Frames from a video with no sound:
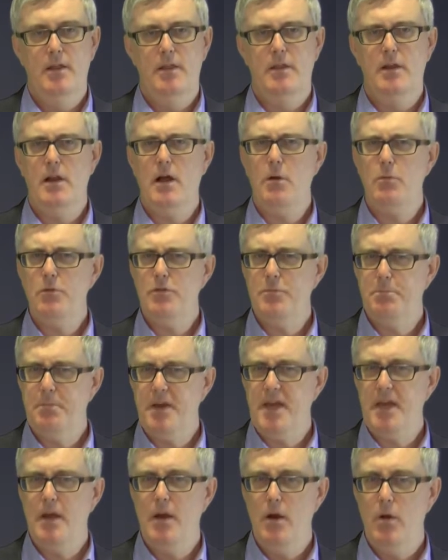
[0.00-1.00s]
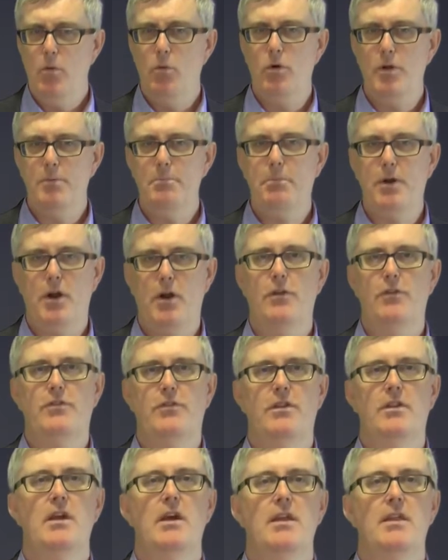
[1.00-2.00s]
There'll always be one
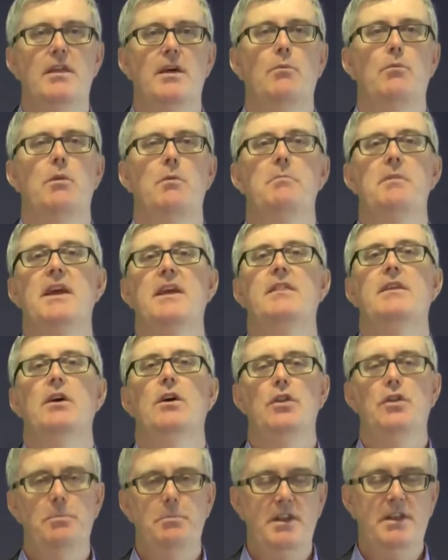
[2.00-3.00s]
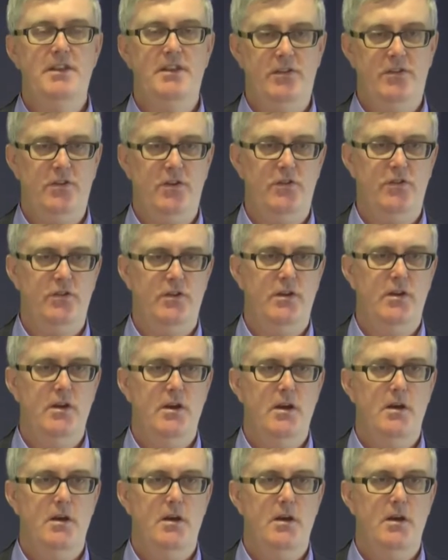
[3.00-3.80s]
person that will make the ultimate decision,